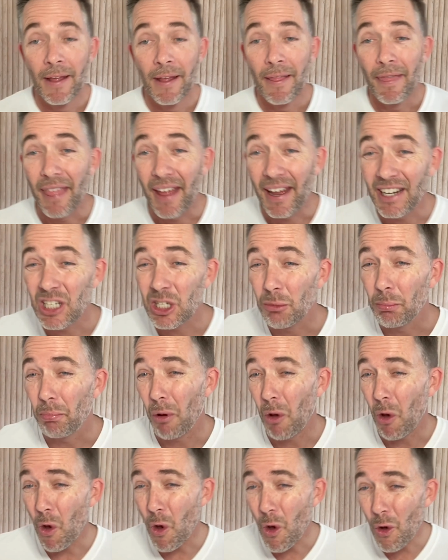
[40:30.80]
That is a
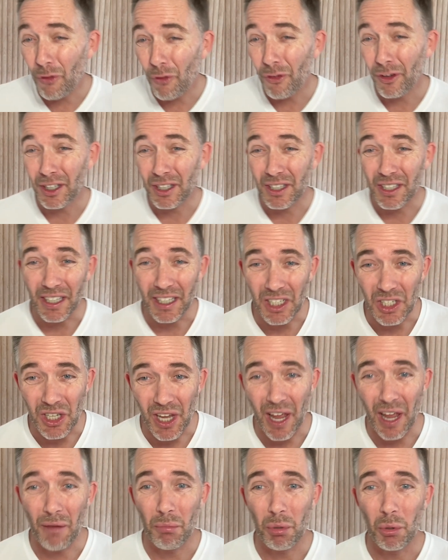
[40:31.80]
perfect
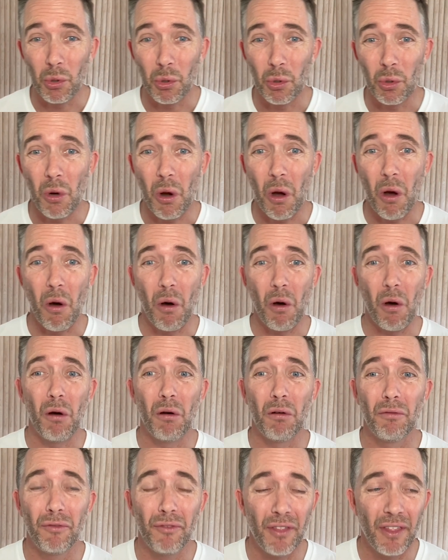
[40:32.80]
example
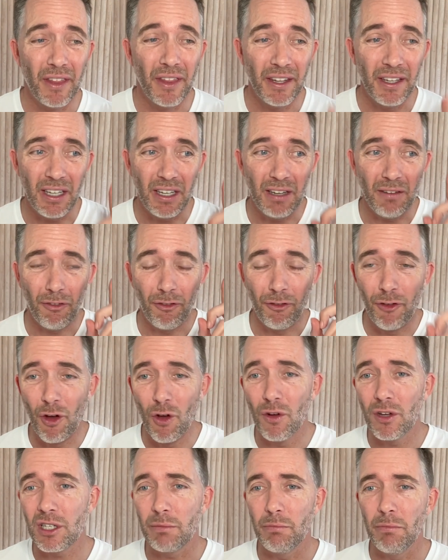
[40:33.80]
of the
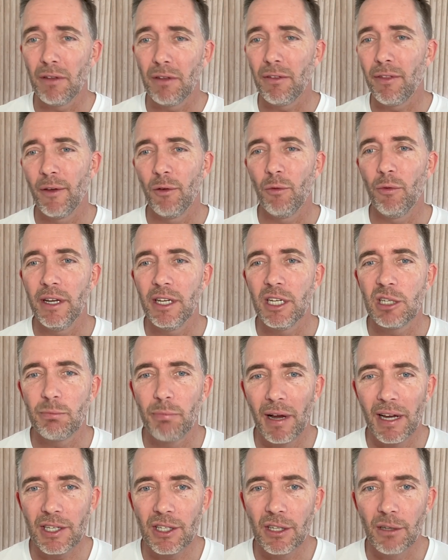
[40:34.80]
first myth that we just
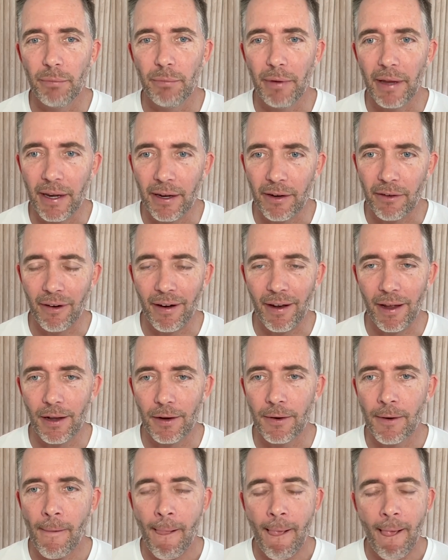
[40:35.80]
busted, Ben,
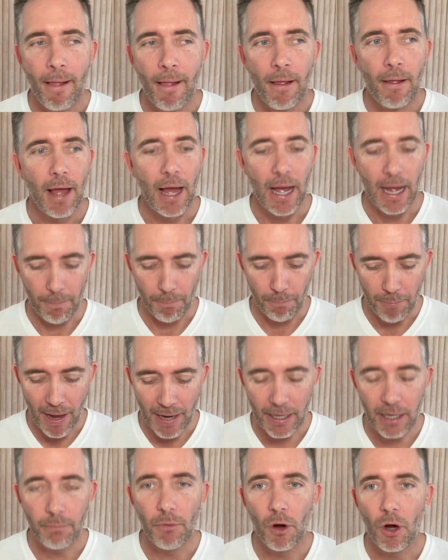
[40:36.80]
around.
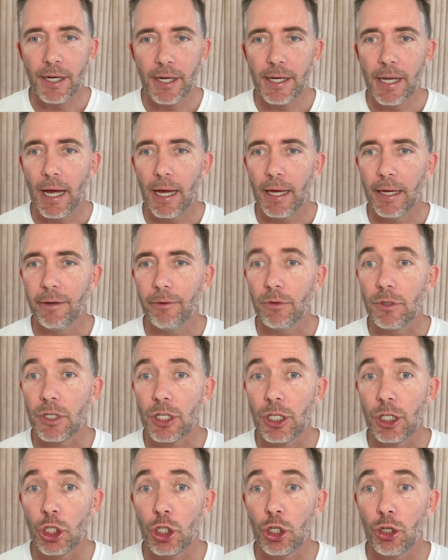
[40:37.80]
Back in my day, it was
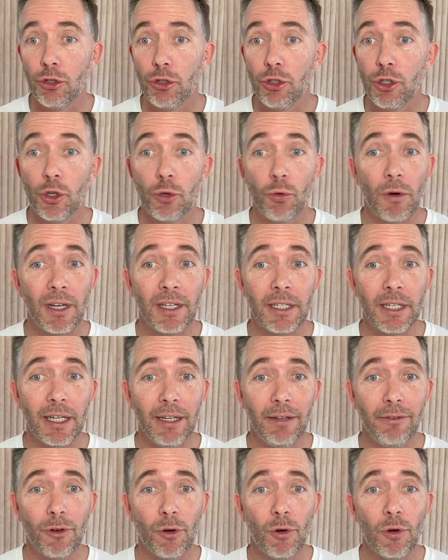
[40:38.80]
the
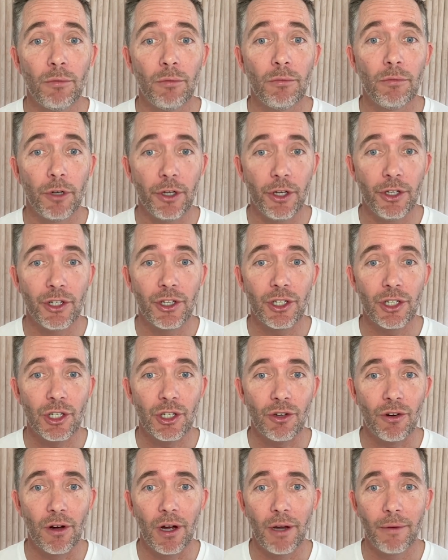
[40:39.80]
221D form, what you just
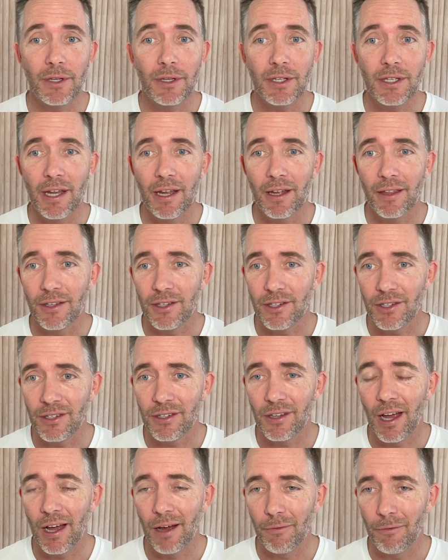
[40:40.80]
described. It's now the
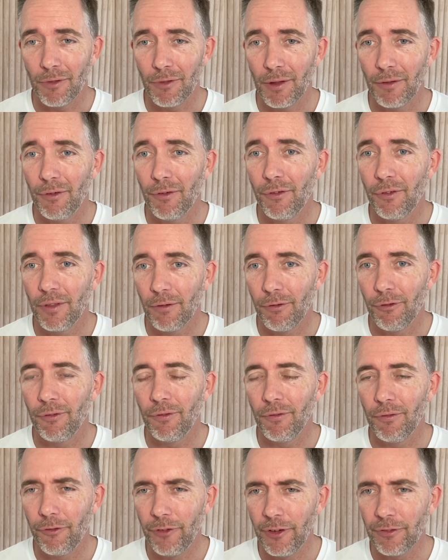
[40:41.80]

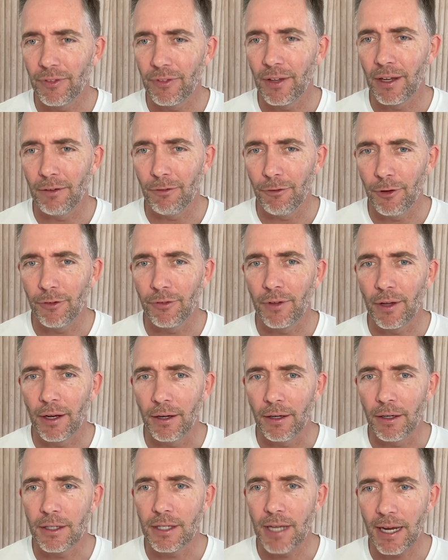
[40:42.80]

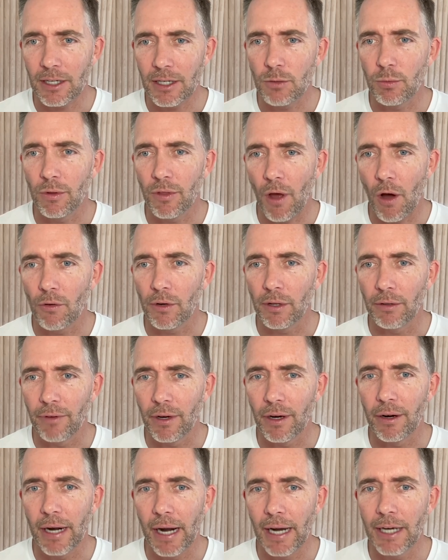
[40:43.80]
1515 tax withholding
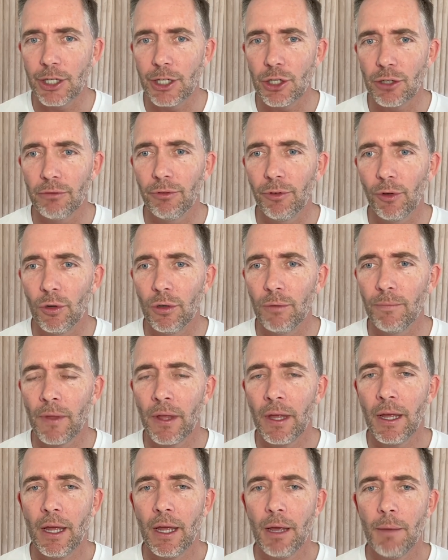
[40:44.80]
variation form.
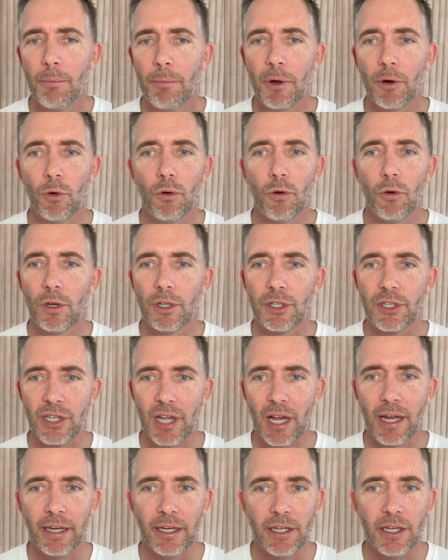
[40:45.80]
But all it's
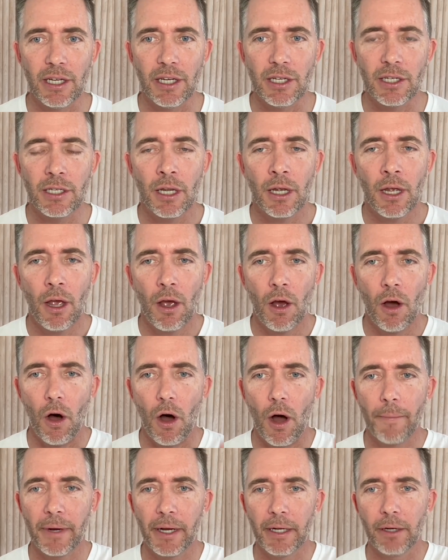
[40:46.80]
saying is,
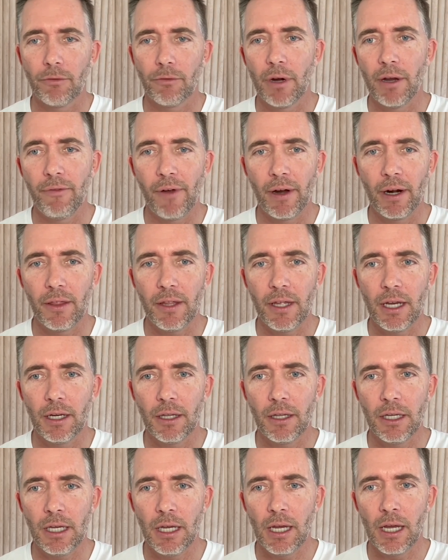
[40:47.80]
I'm getting a refund at the end of
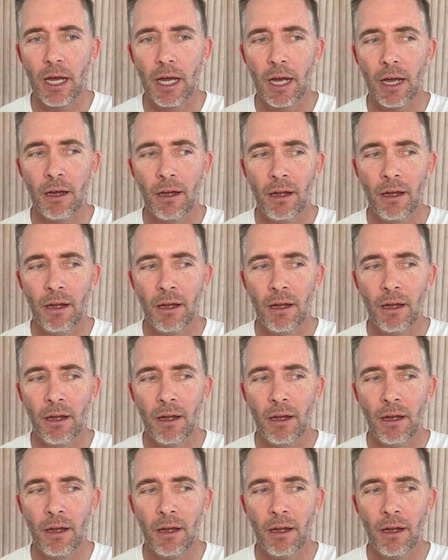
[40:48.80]
the year.